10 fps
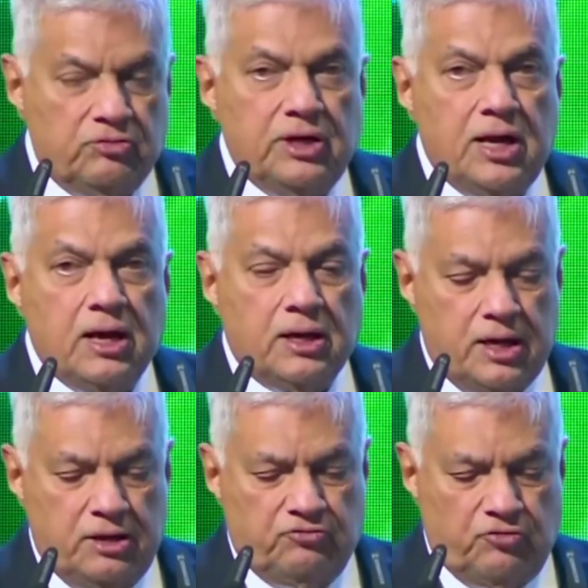Sri Lanka
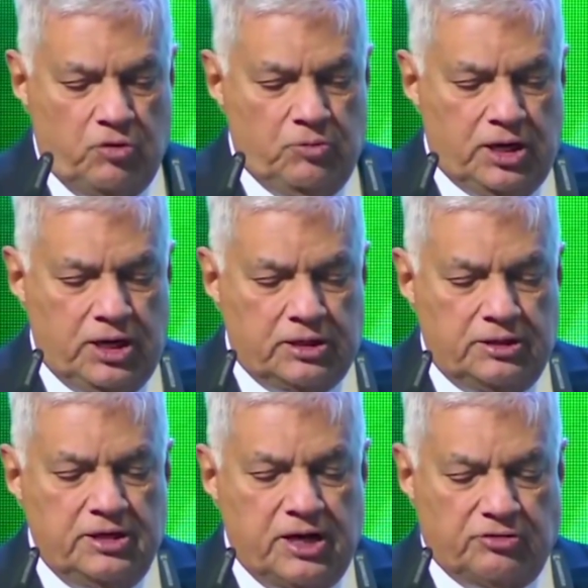has
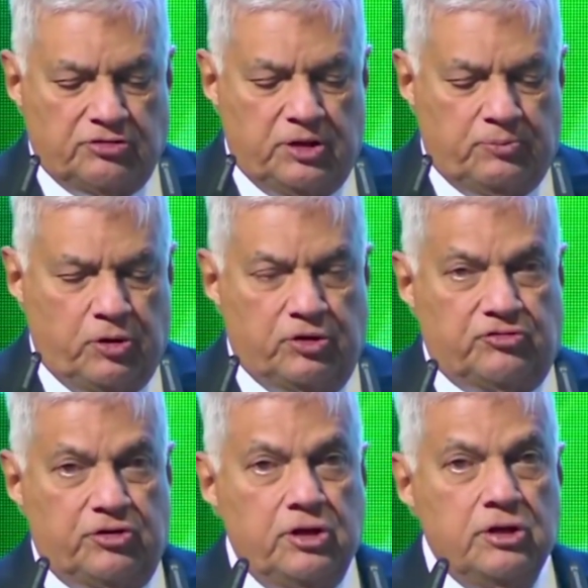formulated the national
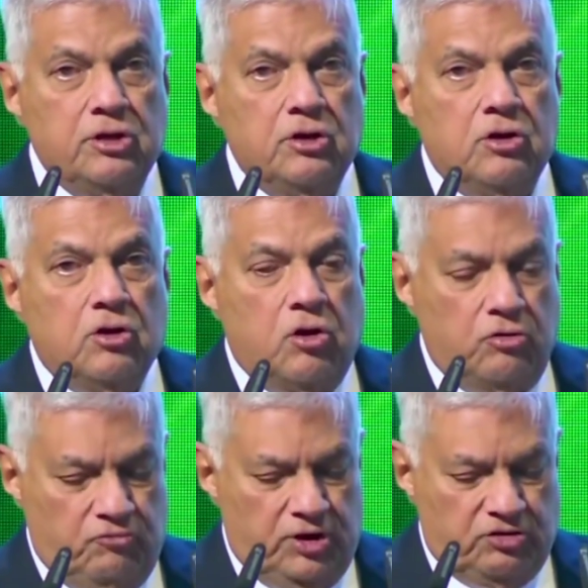policy on
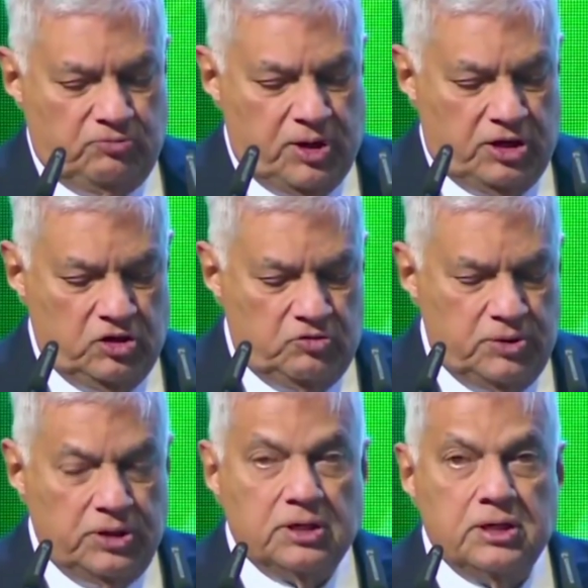waste
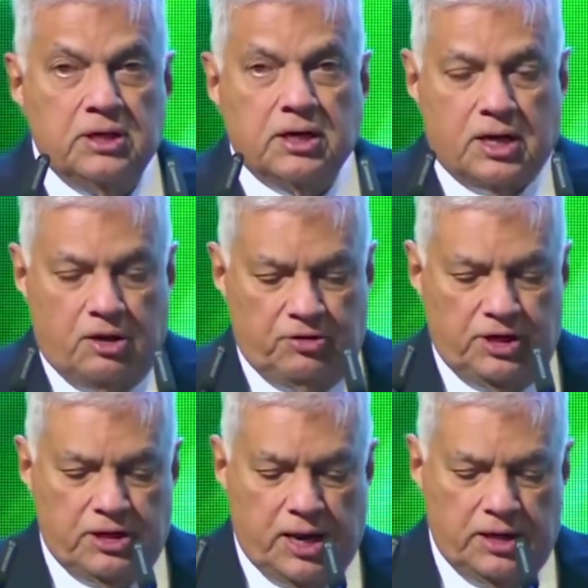management
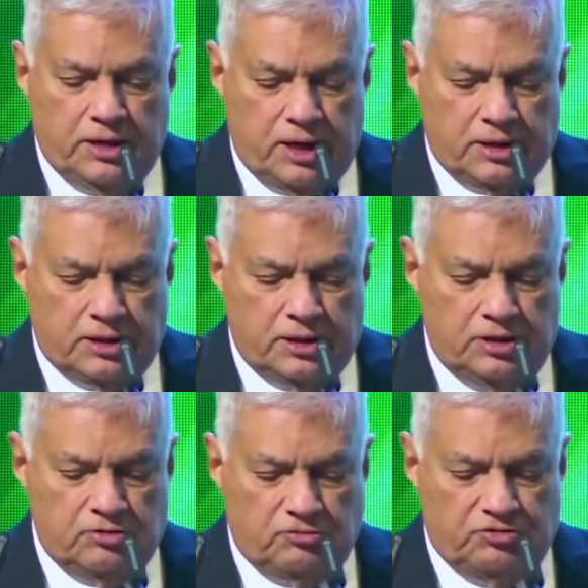covering 9
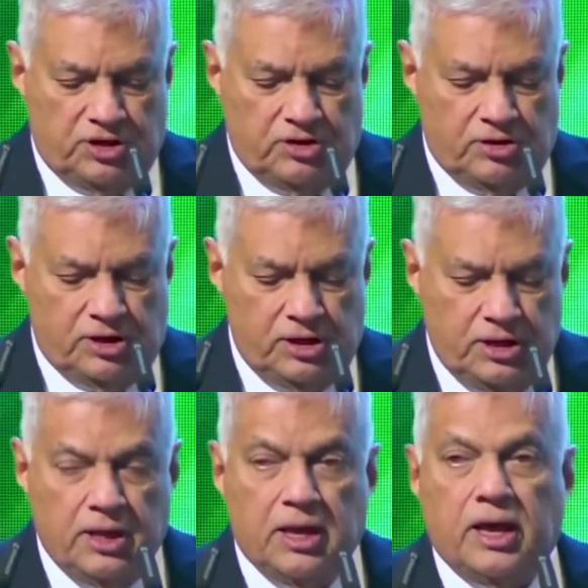categories of general
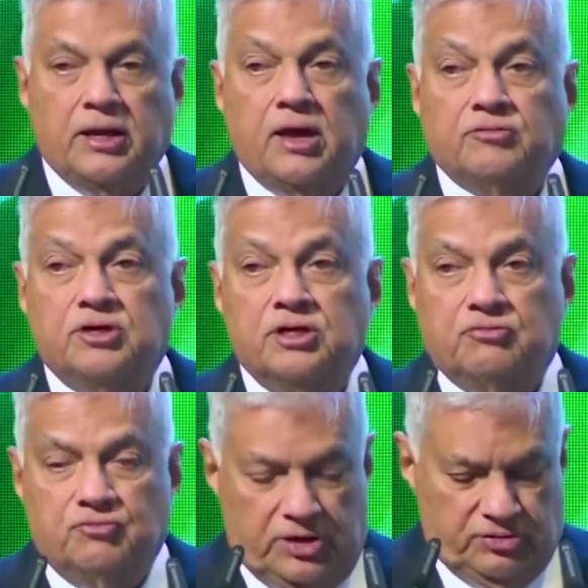and
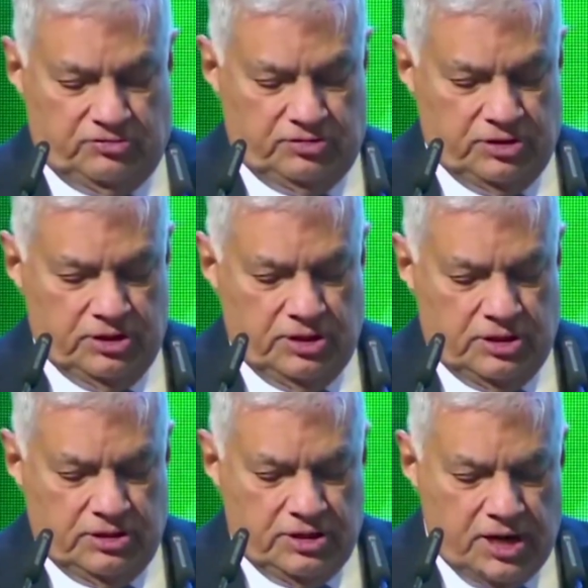hazardous waste.
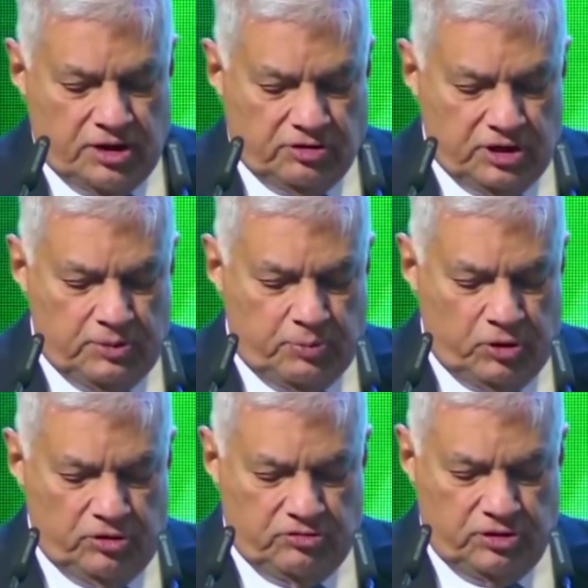The national
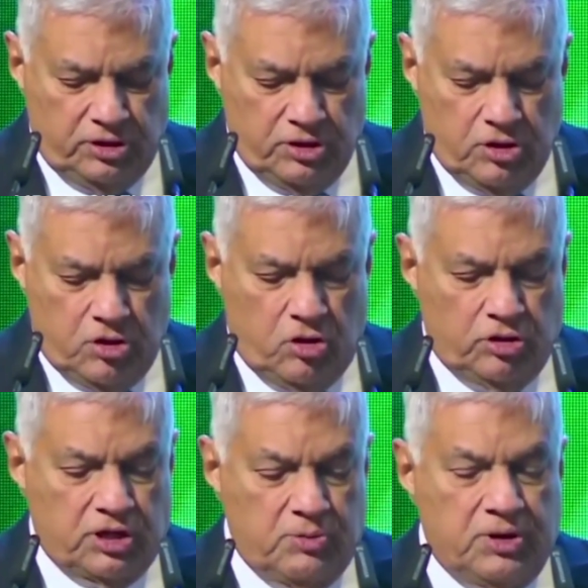policy
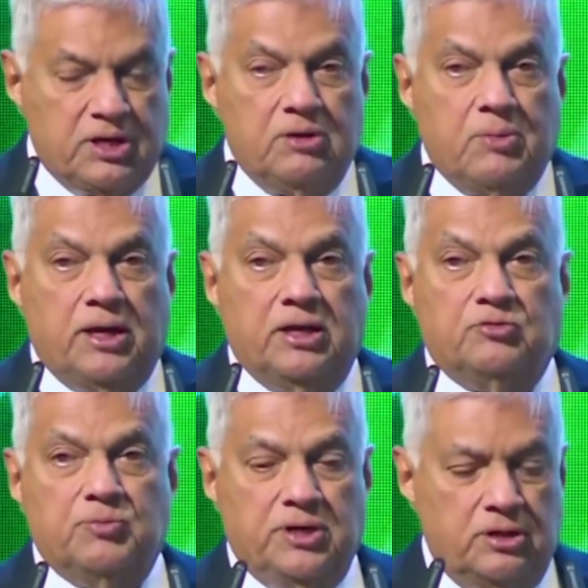on chemical
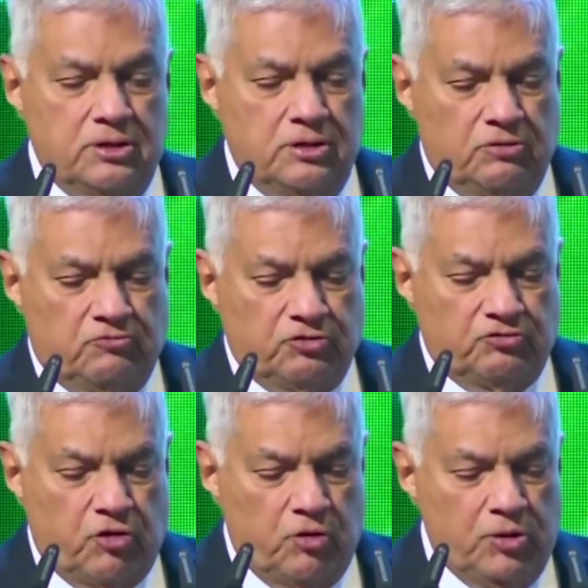management was
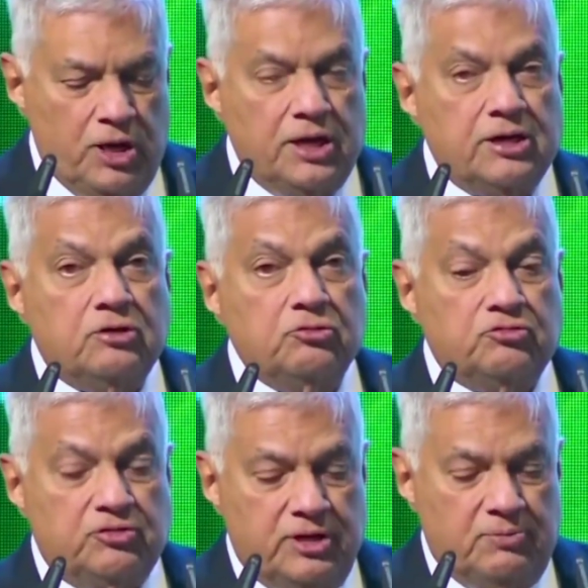formulated to
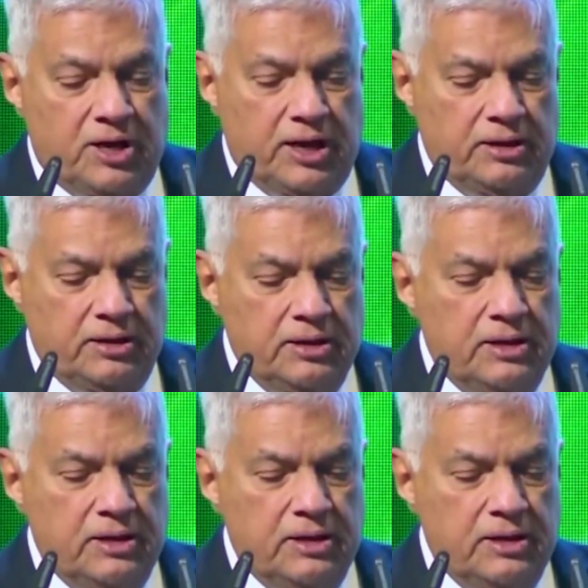streamline